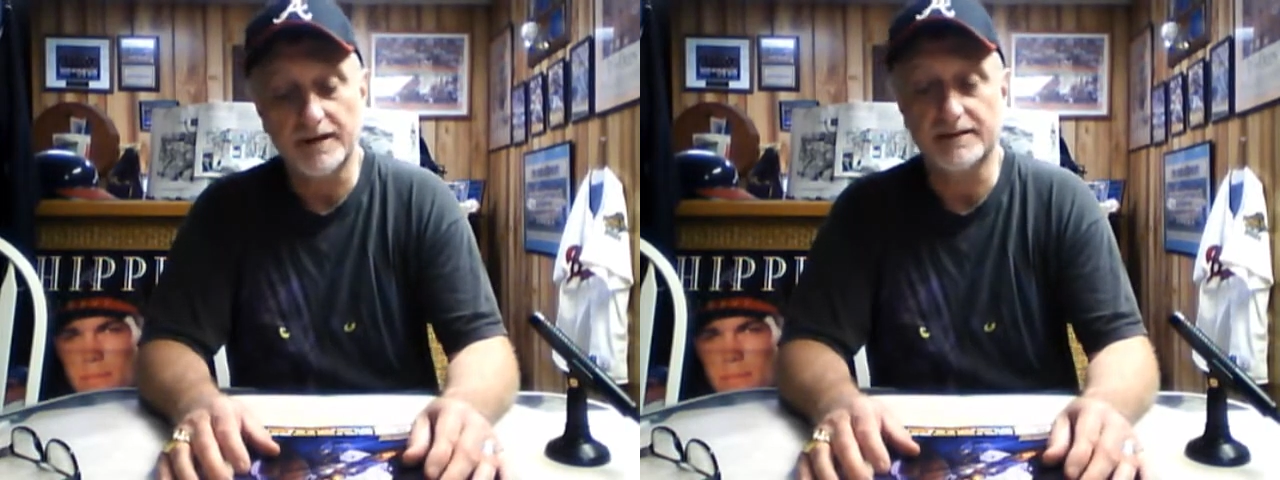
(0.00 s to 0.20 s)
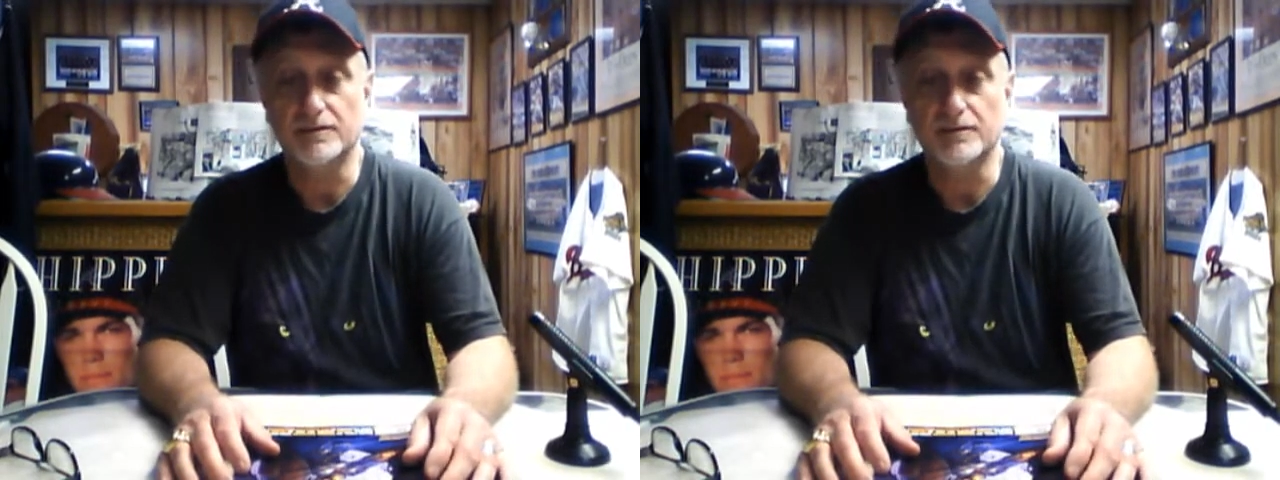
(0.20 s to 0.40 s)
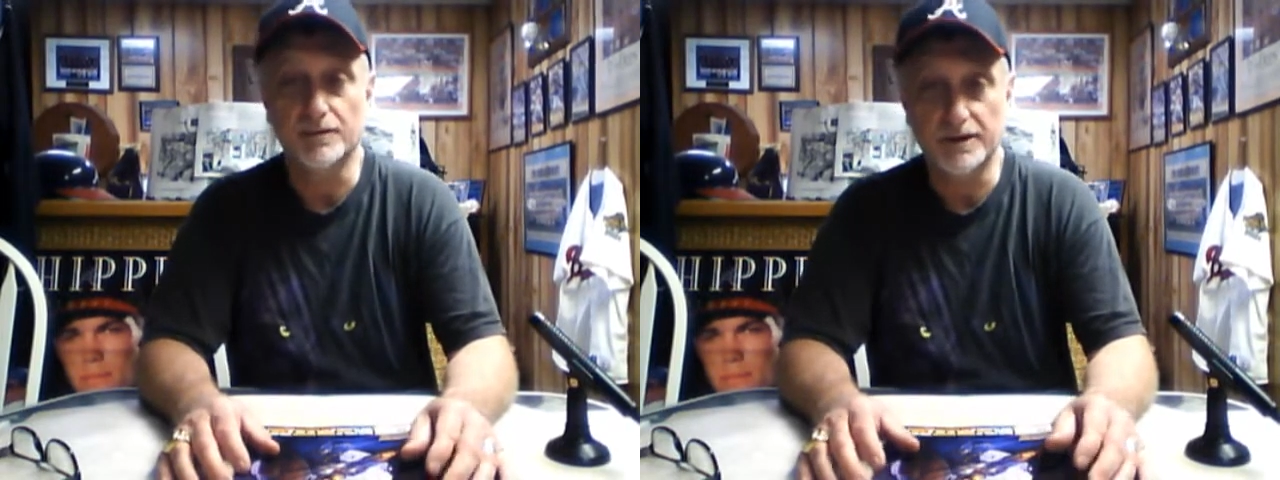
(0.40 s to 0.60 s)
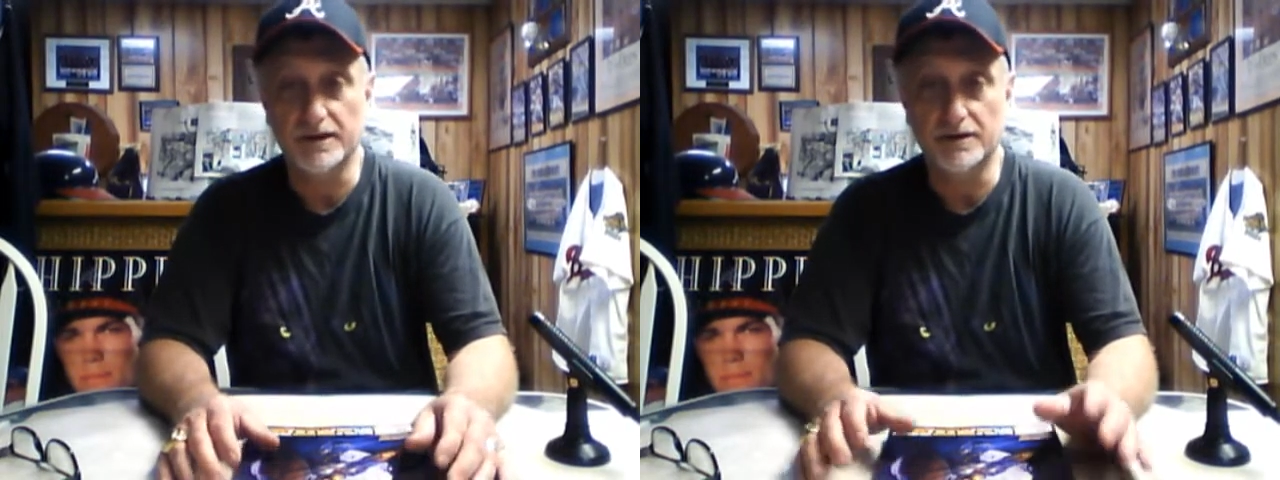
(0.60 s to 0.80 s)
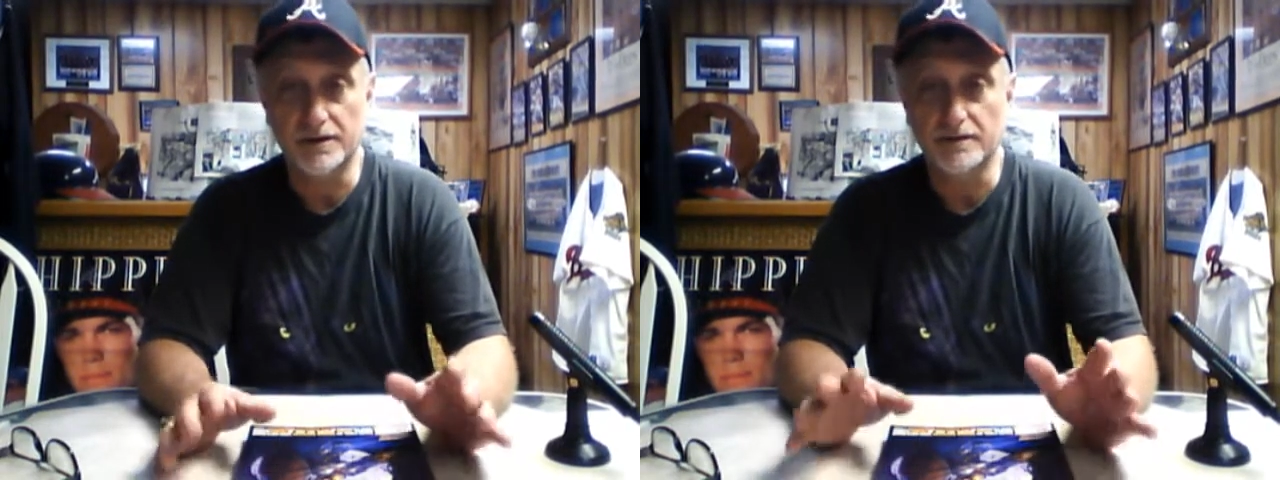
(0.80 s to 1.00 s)
that's a really
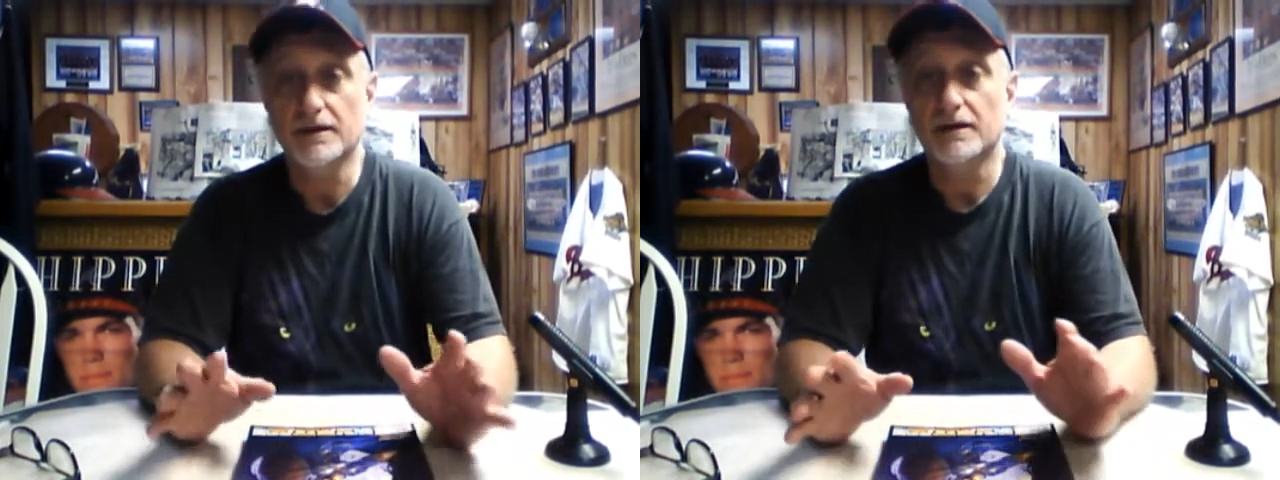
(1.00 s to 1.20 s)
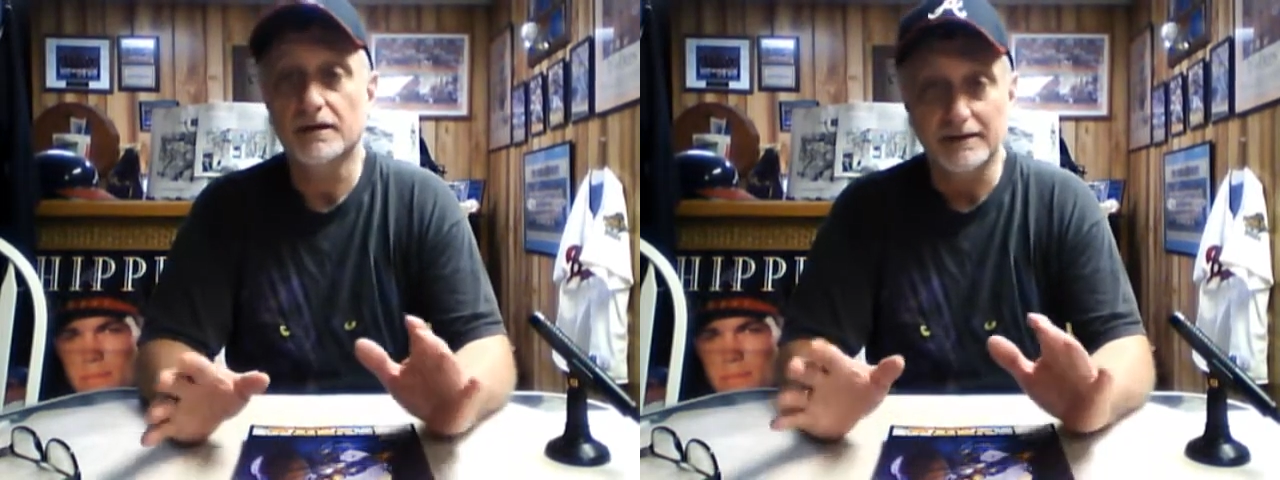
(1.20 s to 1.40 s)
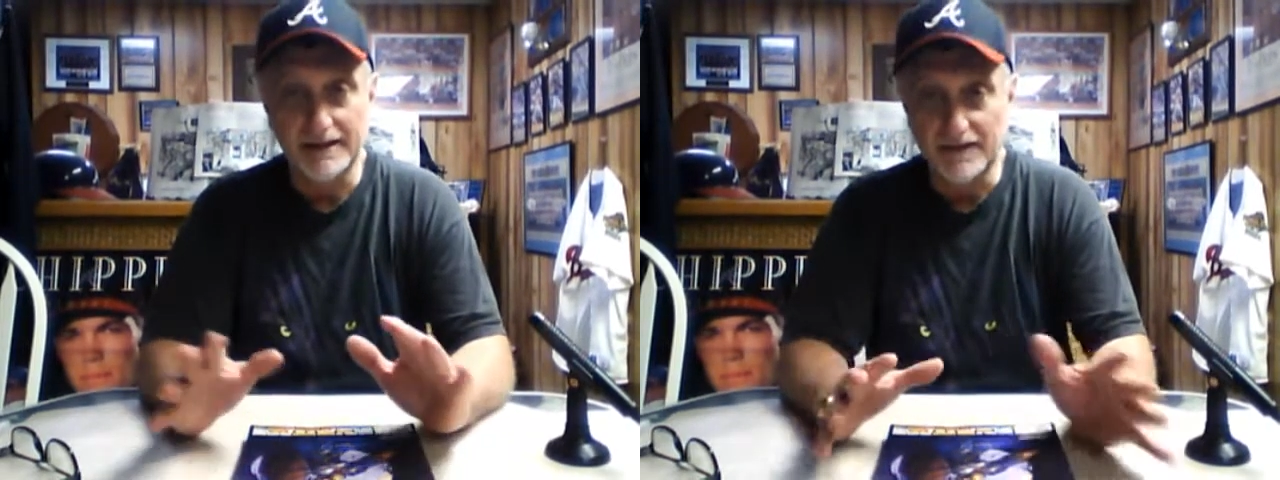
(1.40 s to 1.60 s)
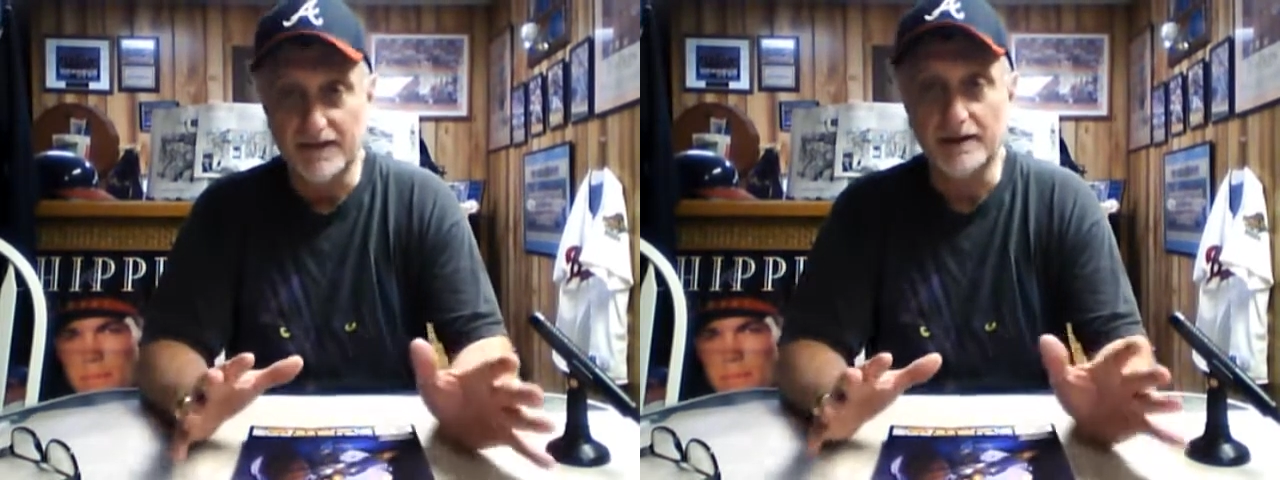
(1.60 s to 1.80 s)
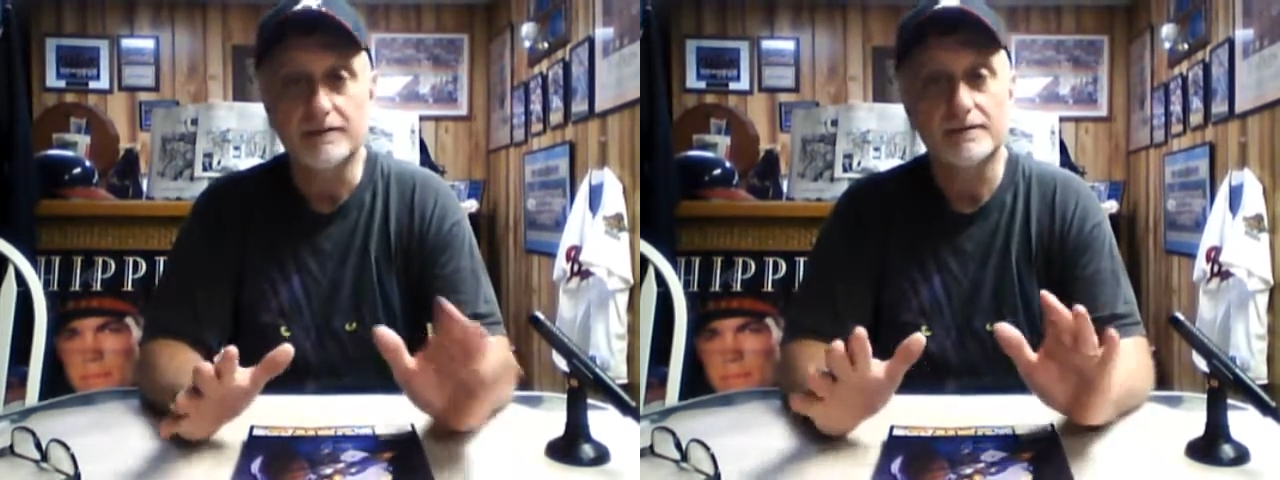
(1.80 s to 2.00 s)
good,
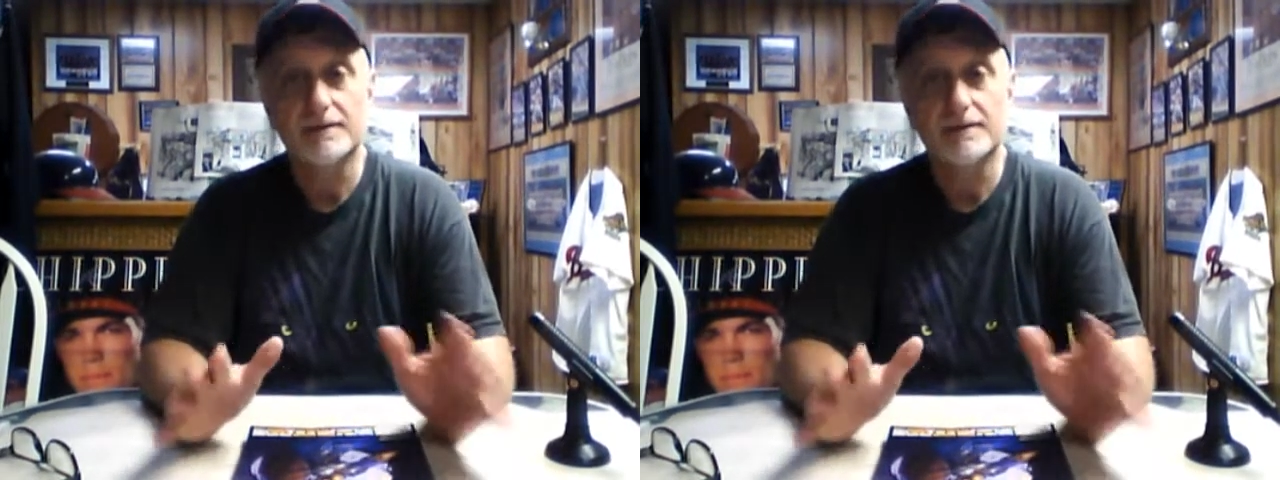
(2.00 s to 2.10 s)
lengthy